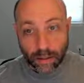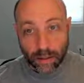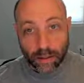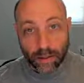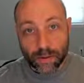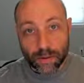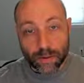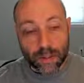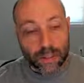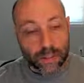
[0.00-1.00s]
Hello,
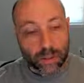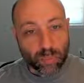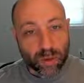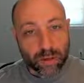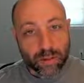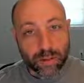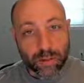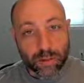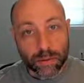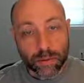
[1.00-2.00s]
this is part
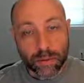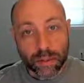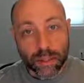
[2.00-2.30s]
2